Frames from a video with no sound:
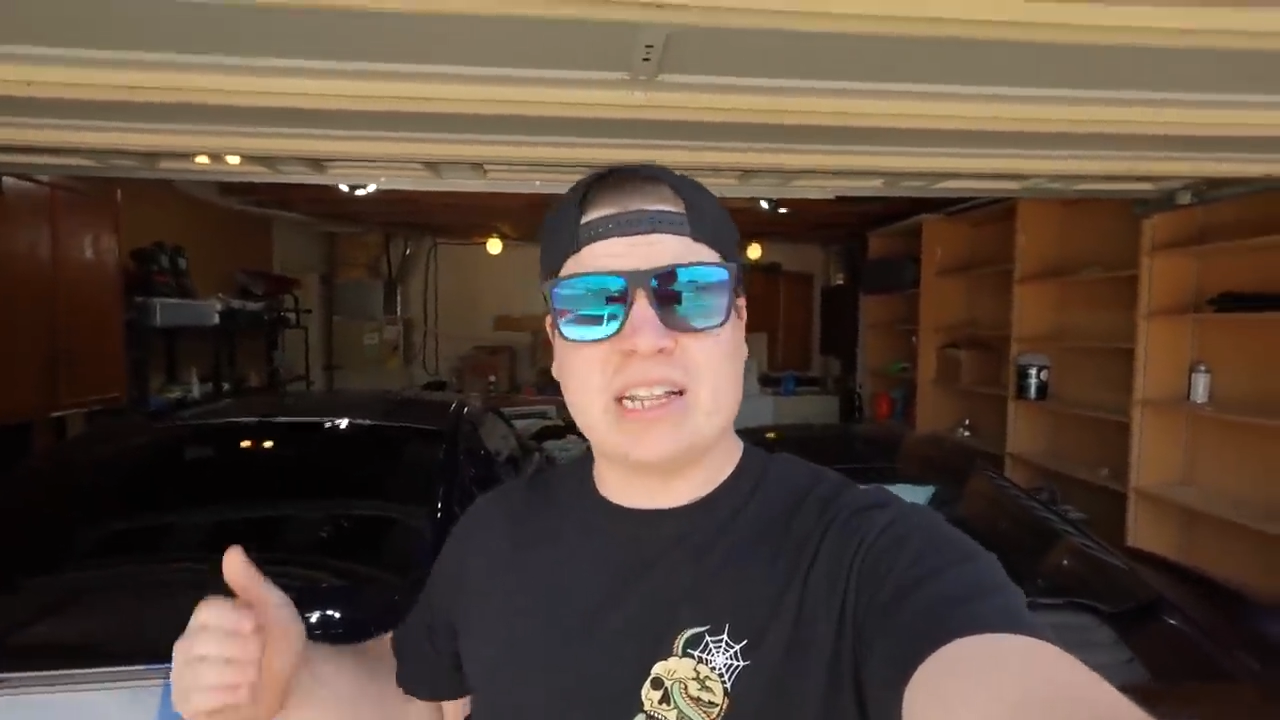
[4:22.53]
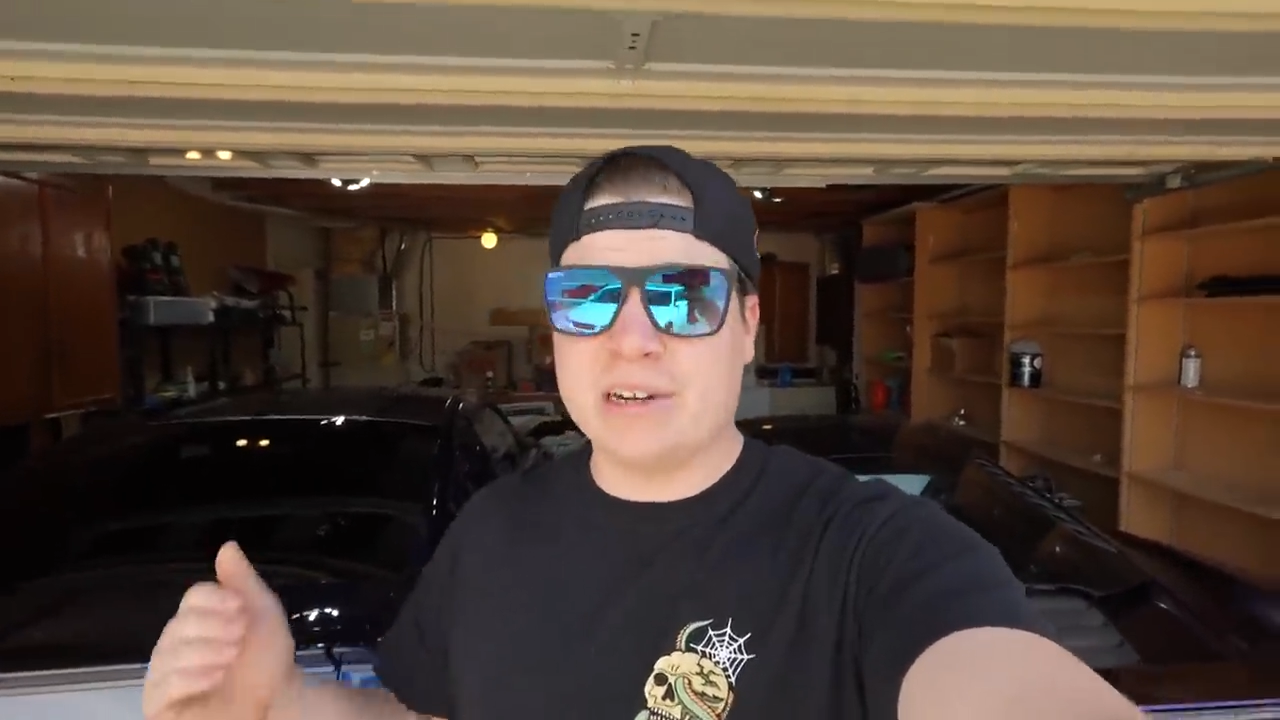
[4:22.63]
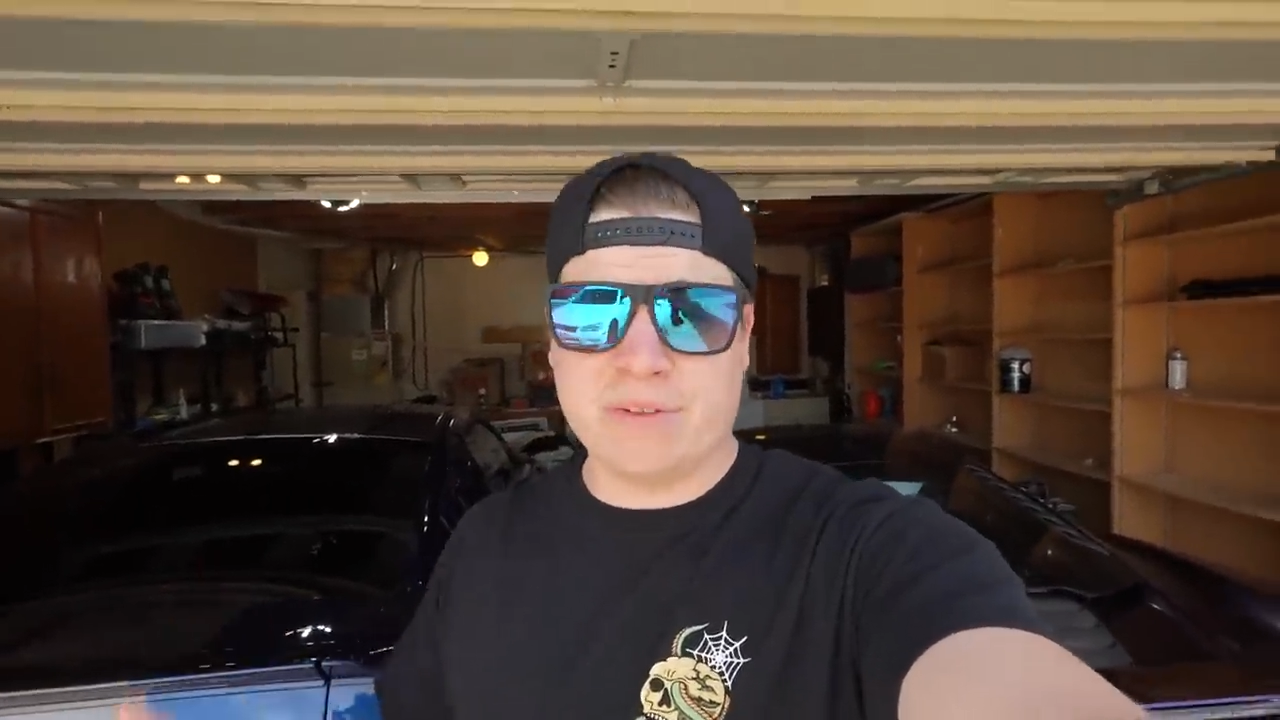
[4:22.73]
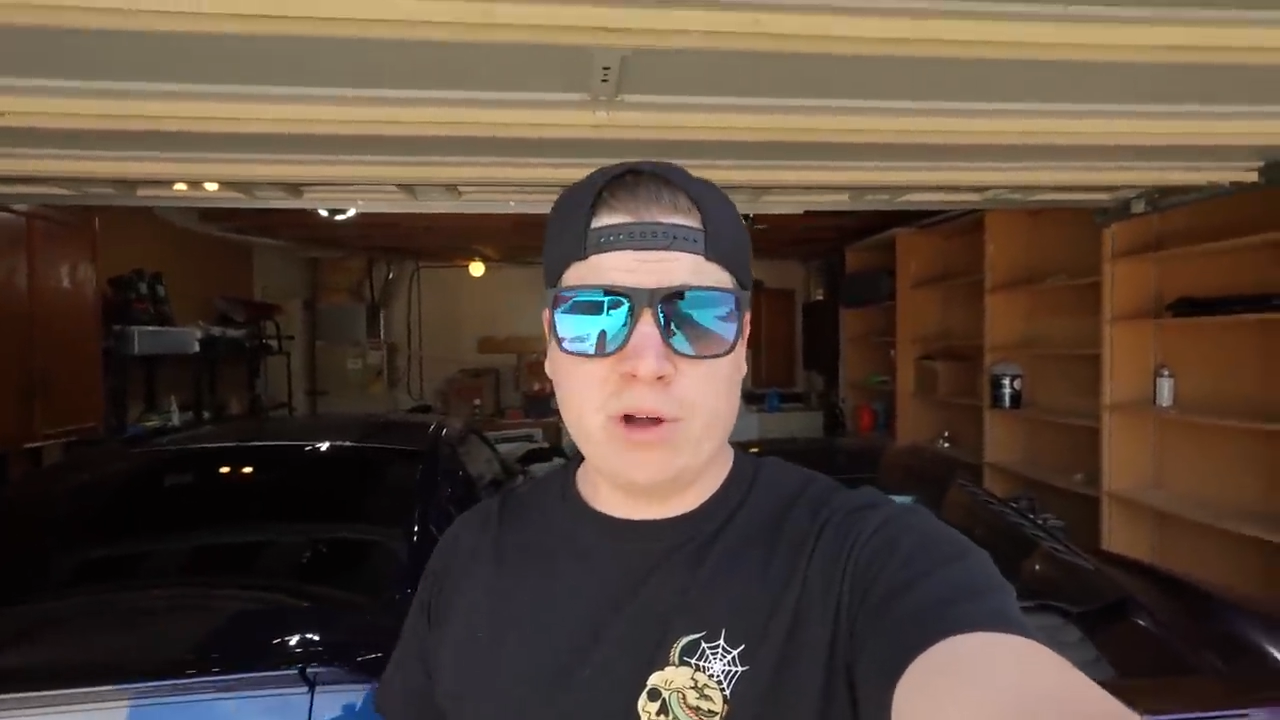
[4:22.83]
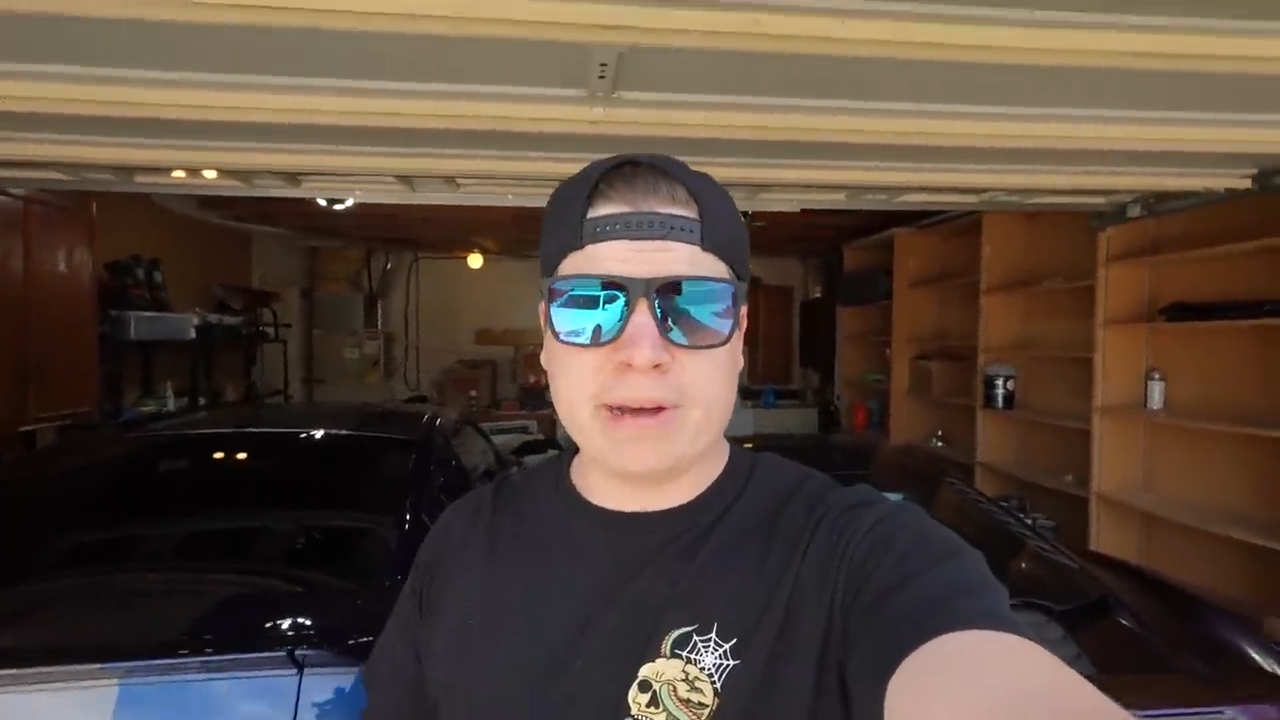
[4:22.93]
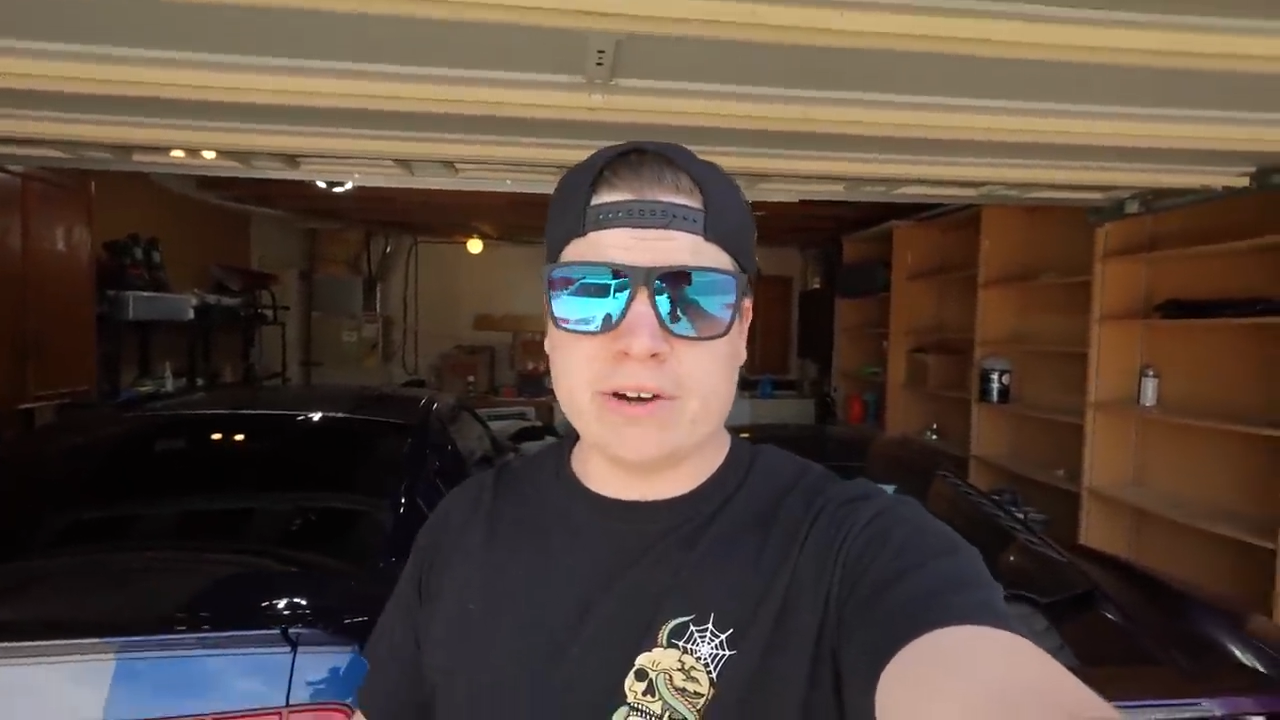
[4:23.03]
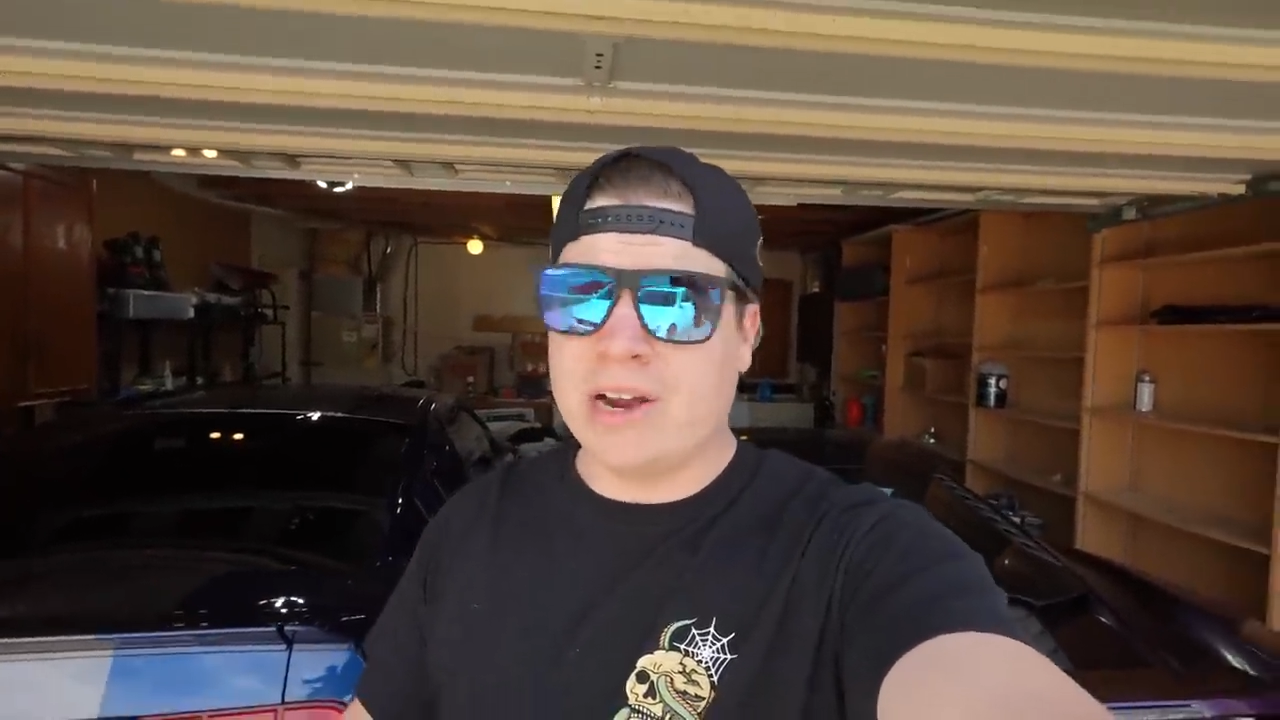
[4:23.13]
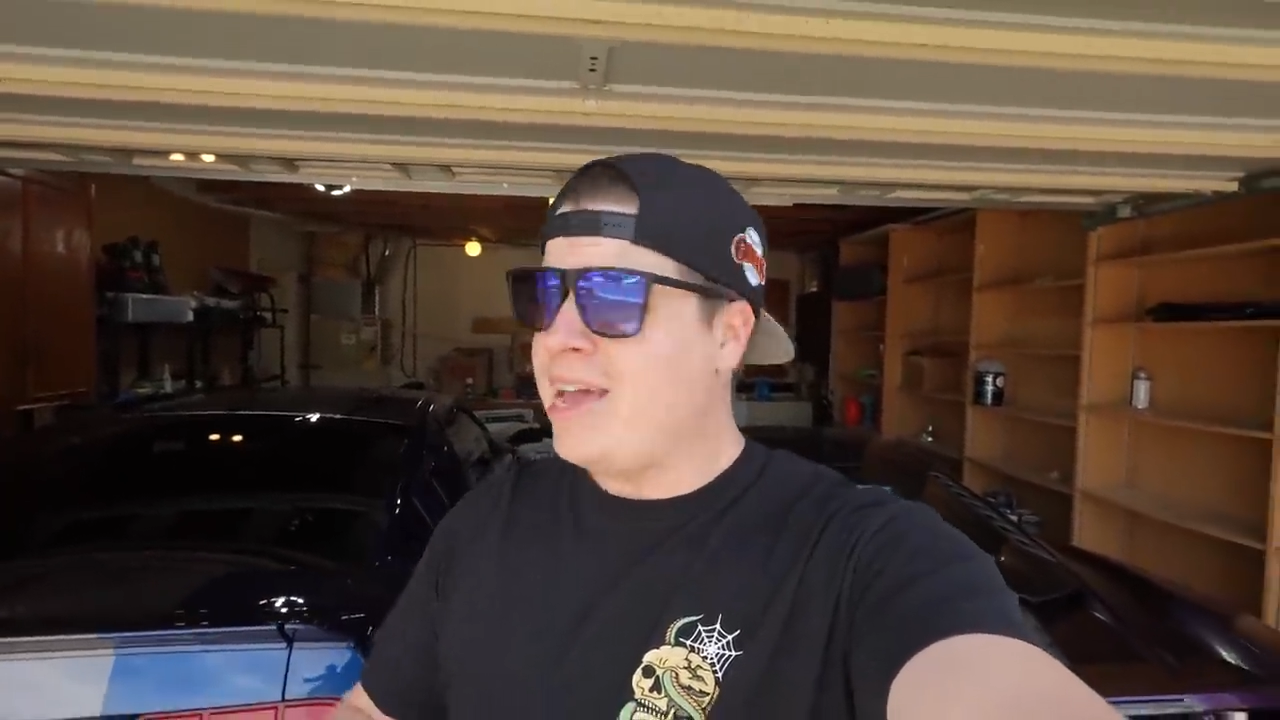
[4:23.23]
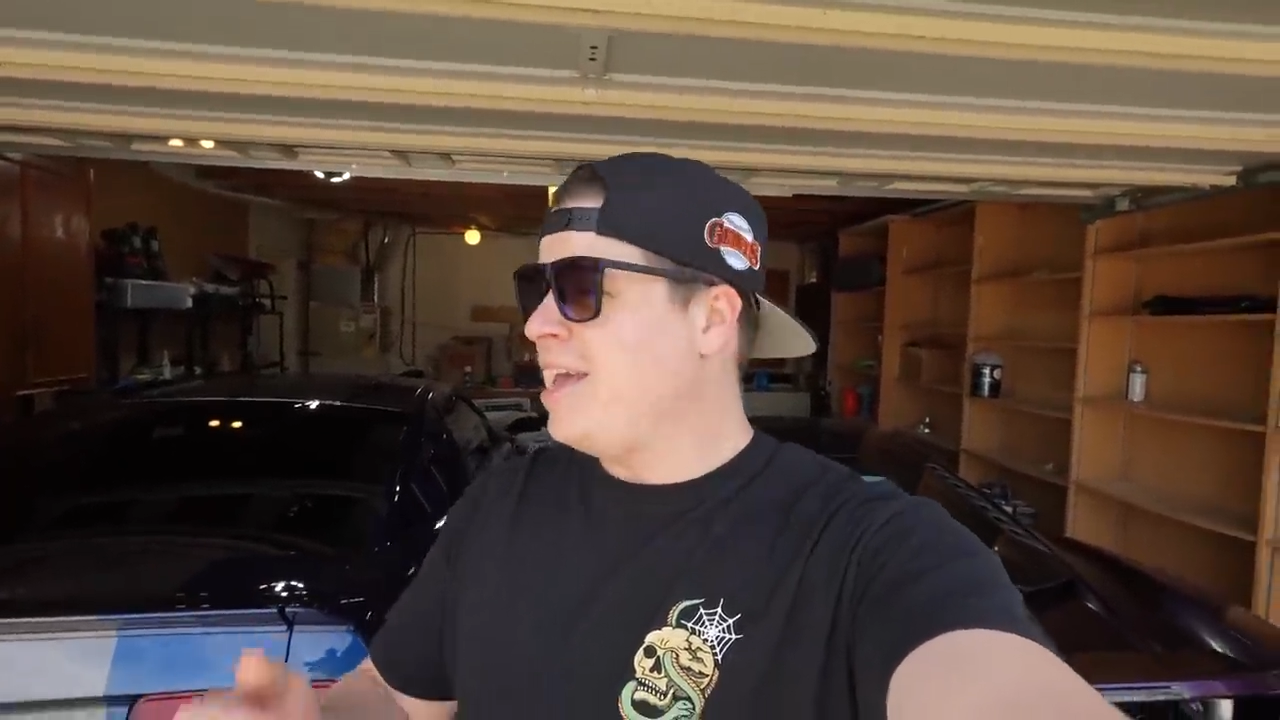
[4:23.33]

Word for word: to let it flow better.